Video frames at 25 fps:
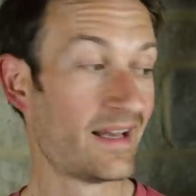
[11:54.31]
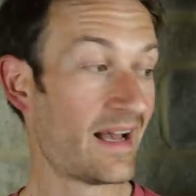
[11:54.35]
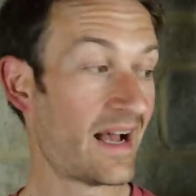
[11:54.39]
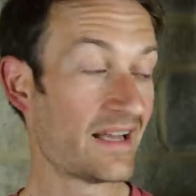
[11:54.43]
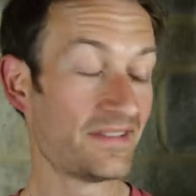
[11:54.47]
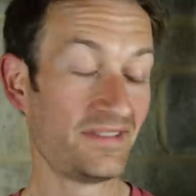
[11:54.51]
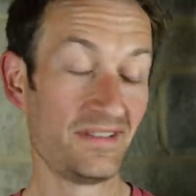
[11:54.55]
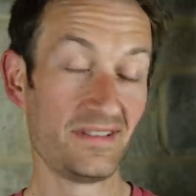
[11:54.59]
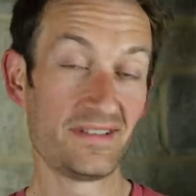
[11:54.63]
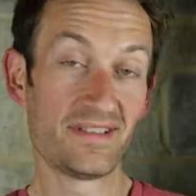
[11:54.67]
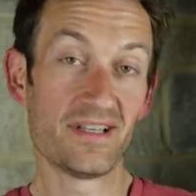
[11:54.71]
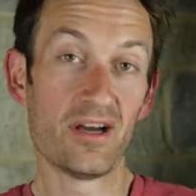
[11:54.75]

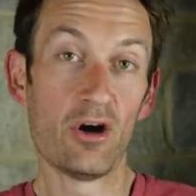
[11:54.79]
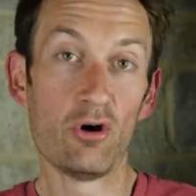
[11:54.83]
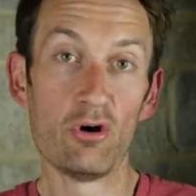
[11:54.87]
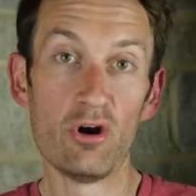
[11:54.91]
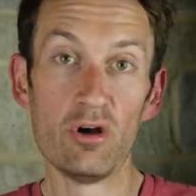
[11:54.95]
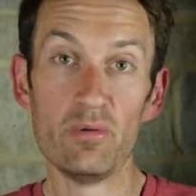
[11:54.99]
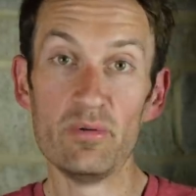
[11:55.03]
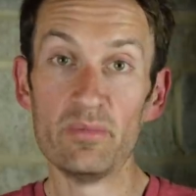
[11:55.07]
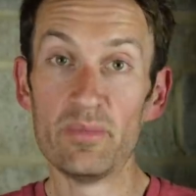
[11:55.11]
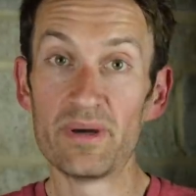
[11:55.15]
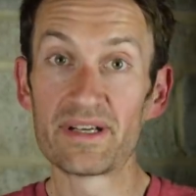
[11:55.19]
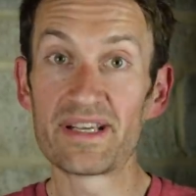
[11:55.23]
As you can tell,
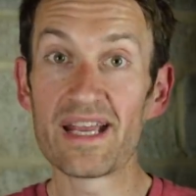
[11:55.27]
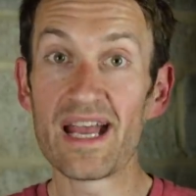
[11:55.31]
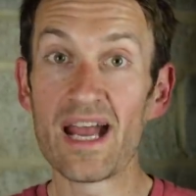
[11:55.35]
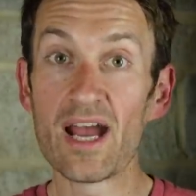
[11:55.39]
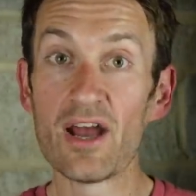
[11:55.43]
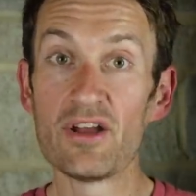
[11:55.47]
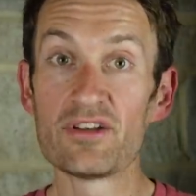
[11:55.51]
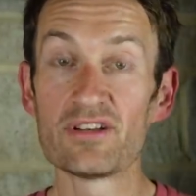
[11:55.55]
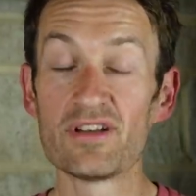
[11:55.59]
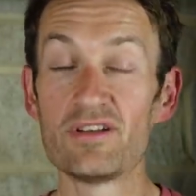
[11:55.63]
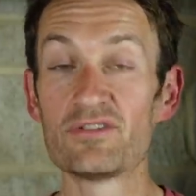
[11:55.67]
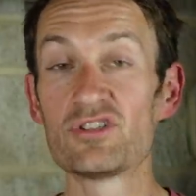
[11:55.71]
I'm in my
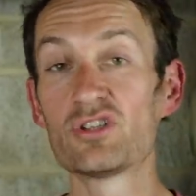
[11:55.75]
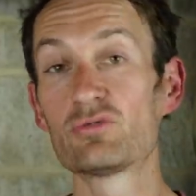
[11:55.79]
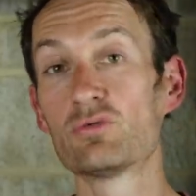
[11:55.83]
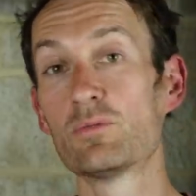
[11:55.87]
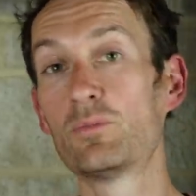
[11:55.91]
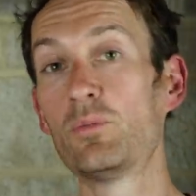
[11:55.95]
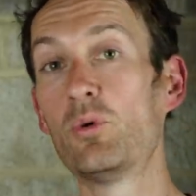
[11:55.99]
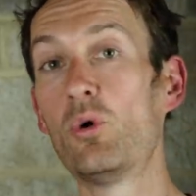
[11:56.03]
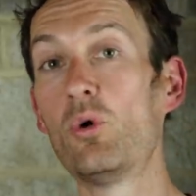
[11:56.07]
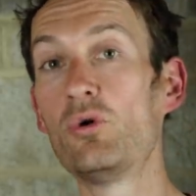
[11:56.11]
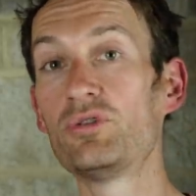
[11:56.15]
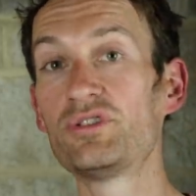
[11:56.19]
garage and just
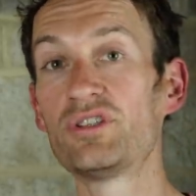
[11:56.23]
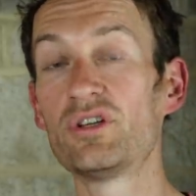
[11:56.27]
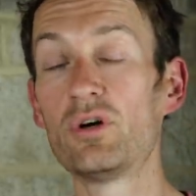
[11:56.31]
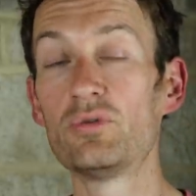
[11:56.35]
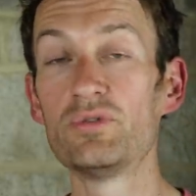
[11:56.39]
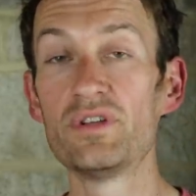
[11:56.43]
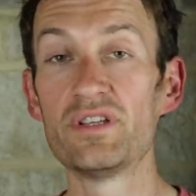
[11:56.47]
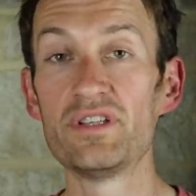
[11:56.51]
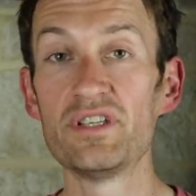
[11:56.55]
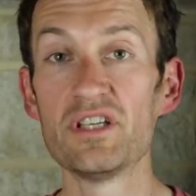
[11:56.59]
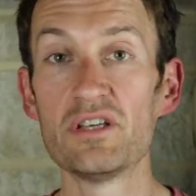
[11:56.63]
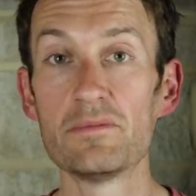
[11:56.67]
reporting
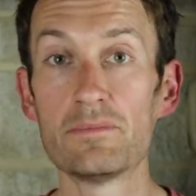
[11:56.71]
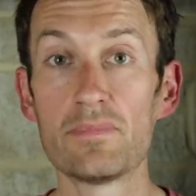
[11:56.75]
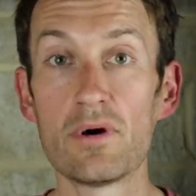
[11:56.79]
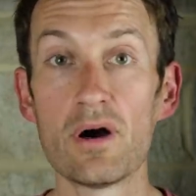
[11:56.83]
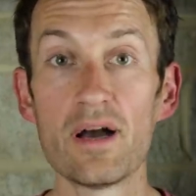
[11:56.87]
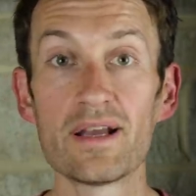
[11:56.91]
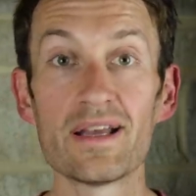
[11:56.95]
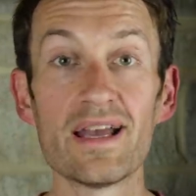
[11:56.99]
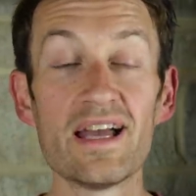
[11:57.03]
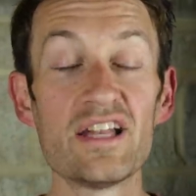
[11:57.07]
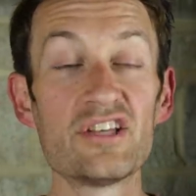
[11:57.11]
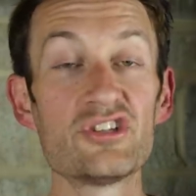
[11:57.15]
on this new
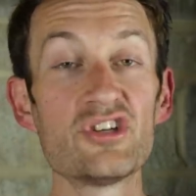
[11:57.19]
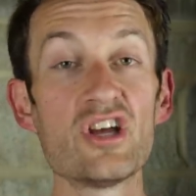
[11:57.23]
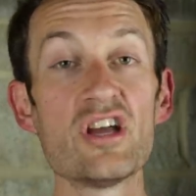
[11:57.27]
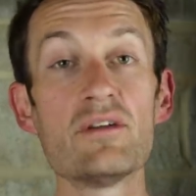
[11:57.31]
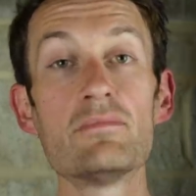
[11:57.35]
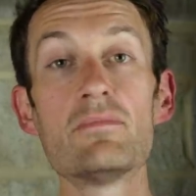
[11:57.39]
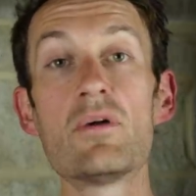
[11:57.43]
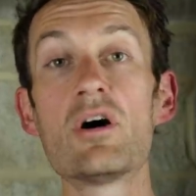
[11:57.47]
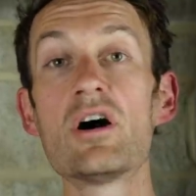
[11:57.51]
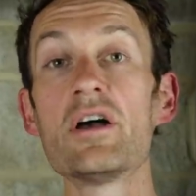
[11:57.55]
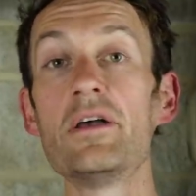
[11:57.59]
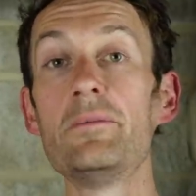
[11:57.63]
bike and
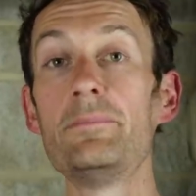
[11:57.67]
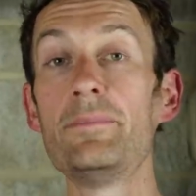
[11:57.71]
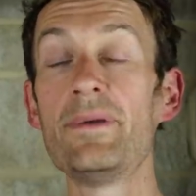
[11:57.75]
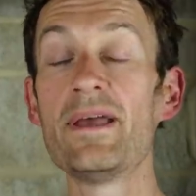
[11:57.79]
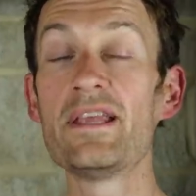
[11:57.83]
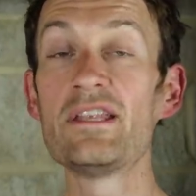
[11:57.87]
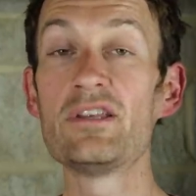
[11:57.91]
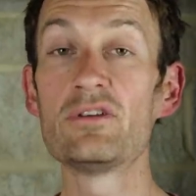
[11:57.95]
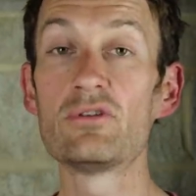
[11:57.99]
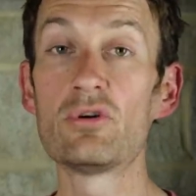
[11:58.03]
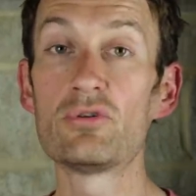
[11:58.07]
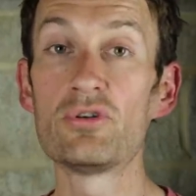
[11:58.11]
sharing my
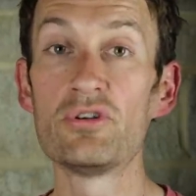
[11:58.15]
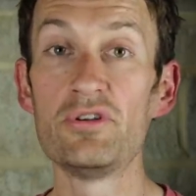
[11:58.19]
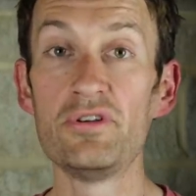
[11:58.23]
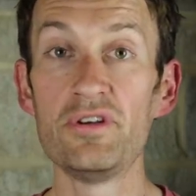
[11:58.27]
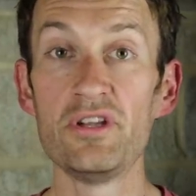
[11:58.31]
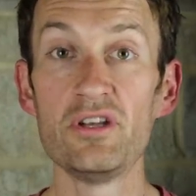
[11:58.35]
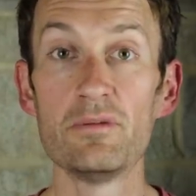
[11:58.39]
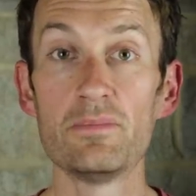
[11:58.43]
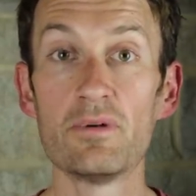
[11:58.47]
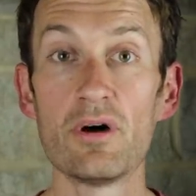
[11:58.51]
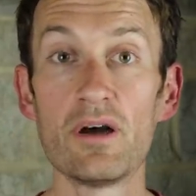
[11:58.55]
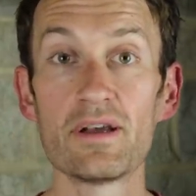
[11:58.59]
opinion on a
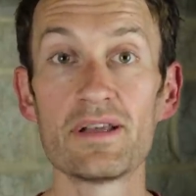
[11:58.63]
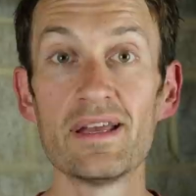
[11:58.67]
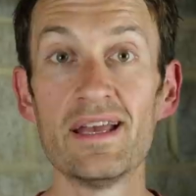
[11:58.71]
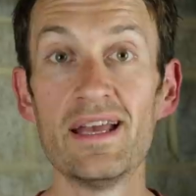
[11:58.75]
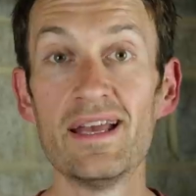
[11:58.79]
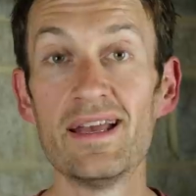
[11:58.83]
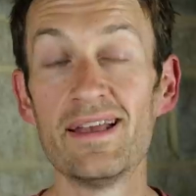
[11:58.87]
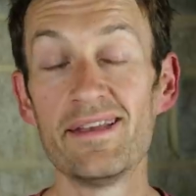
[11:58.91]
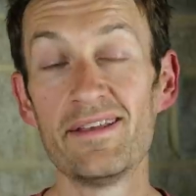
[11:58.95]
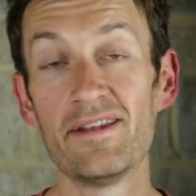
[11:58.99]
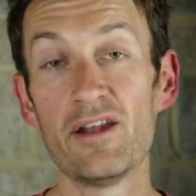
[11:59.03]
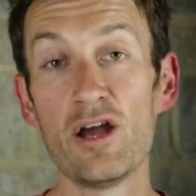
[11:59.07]
new bike
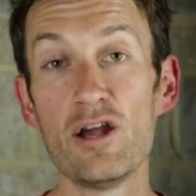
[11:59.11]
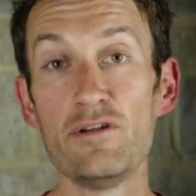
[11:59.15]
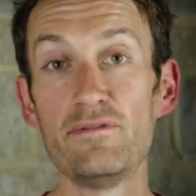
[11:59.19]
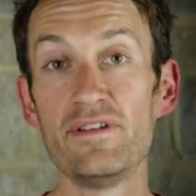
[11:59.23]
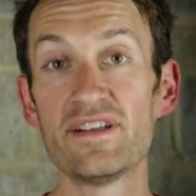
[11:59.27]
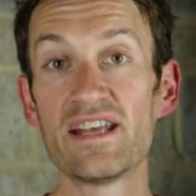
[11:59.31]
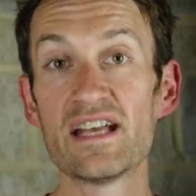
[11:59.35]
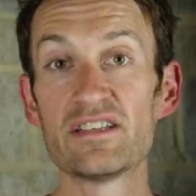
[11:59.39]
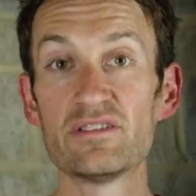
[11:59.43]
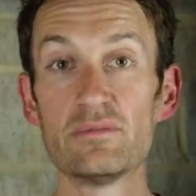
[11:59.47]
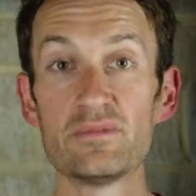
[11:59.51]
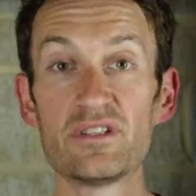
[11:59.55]
and
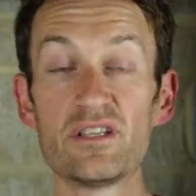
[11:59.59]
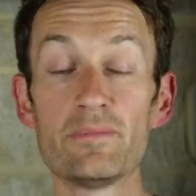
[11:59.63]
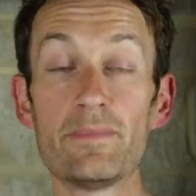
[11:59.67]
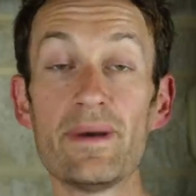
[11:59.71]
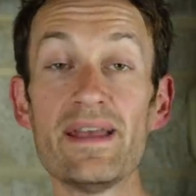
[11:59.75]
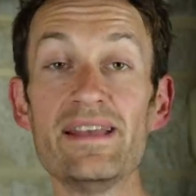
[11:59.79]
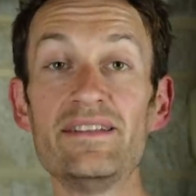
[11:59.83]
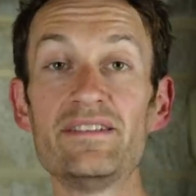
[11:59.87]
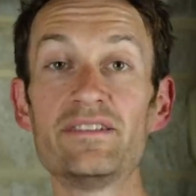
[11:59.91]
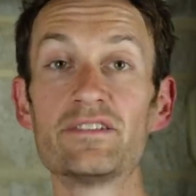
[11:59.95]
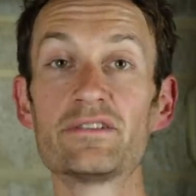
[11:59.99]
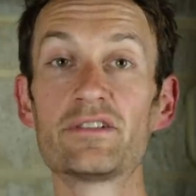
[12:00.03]
hopefully get some
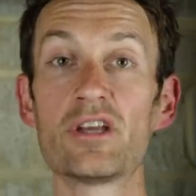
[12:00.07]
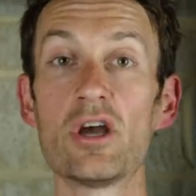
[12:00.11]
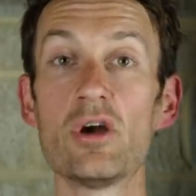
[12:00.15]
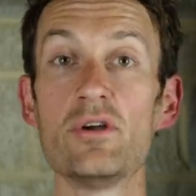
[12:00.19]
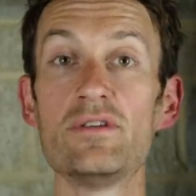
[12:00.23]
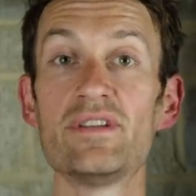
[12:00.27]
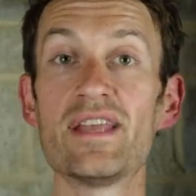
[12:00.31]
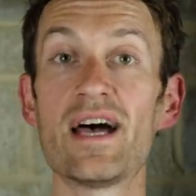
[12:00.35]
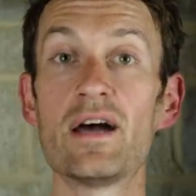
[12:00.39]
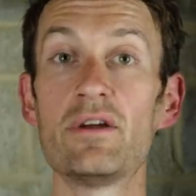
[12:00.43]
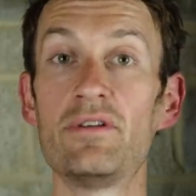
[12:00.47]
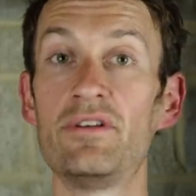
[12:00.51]
debate
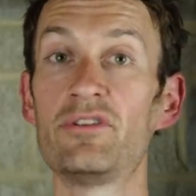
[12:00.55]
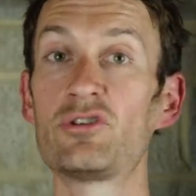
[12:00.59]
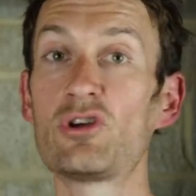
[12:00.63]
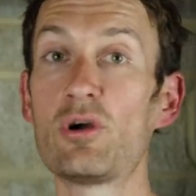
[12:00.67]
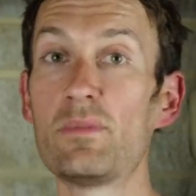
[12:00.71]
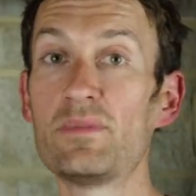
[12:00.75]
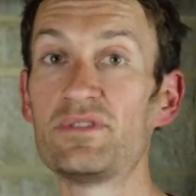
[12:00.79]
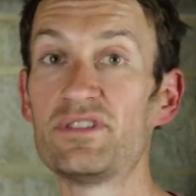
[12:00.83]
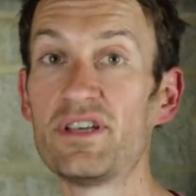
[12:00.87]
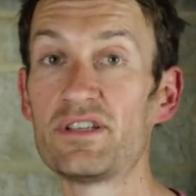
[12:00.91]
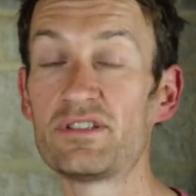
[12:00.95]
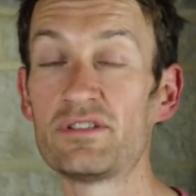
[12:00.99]
going down in the
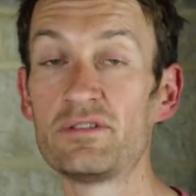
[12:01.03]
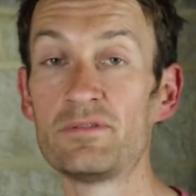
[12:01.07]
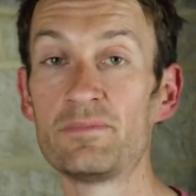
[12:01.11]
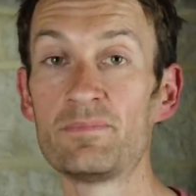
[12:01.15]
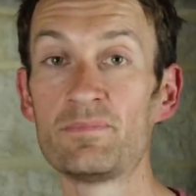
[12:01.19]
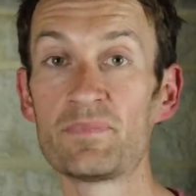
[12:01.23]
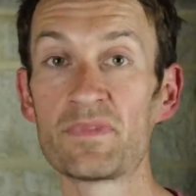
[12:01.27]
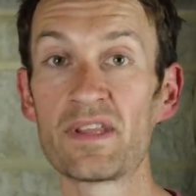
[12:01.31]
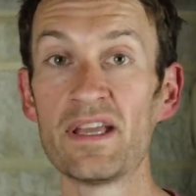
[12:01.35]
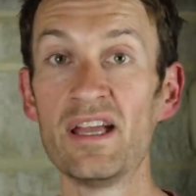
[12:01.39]
comment section.